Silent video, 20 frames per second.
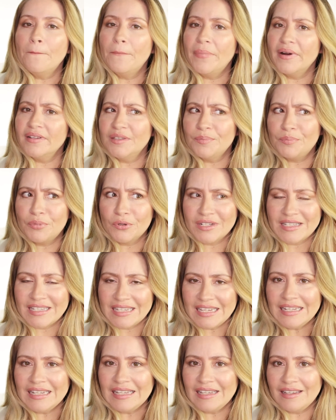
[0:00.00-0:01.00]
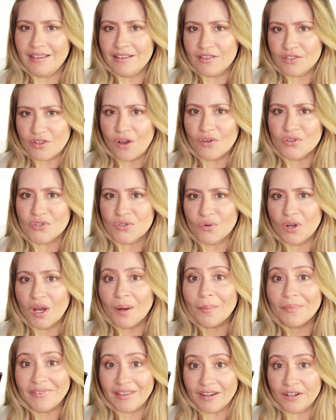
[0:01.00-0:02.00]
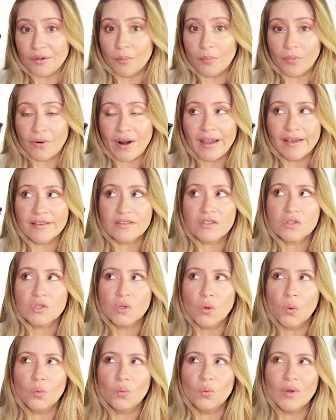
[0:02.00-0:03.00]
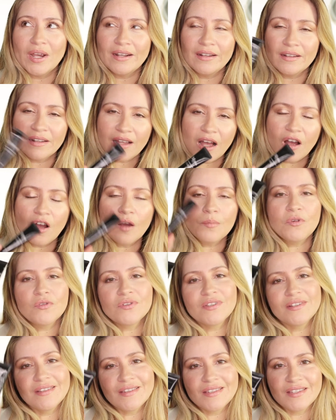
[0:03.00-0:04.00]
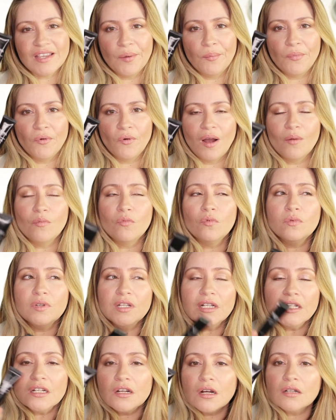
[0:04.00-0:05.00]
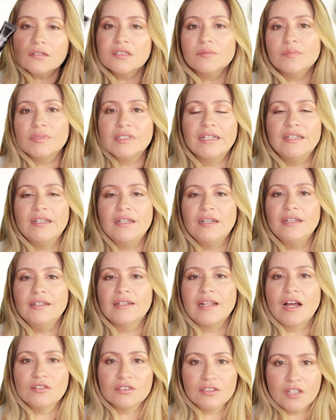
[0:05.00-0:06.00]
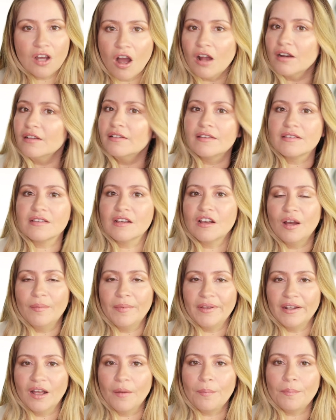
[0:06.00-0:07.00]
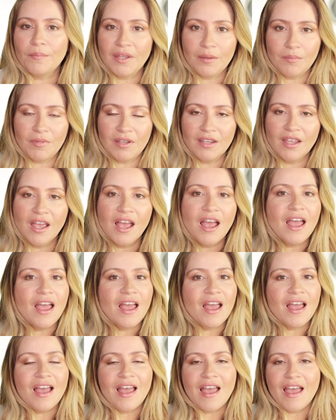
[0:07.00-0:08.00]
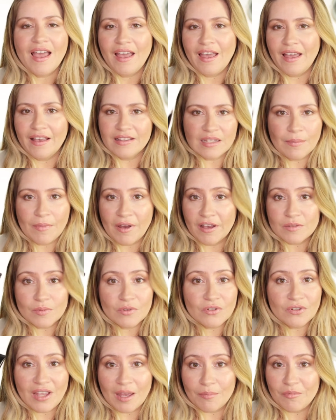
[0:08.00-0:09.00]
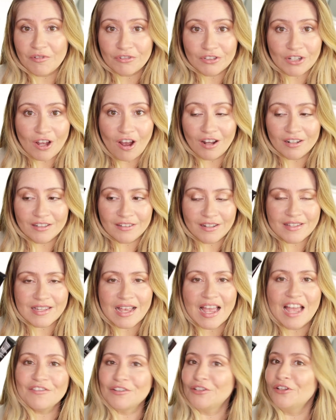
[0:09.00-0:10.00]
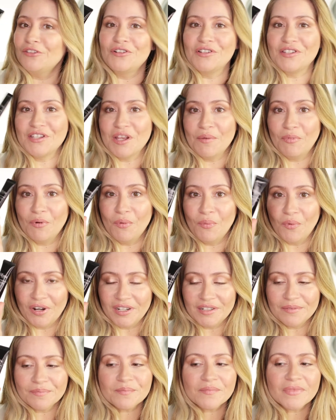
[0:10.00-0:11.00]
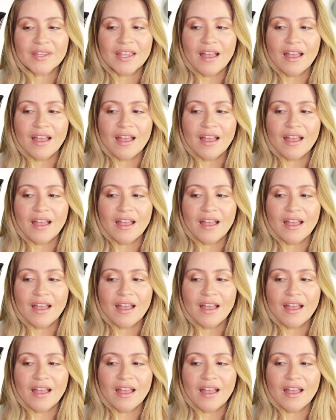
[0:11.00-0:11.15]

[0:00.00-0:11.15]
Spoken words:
But the Pertini is also up there in price. So right now I'm using the sample. I'm really contemplating, now that the holidays are coming up, maybe asking my husband to get me for the holidays. I have another sample one.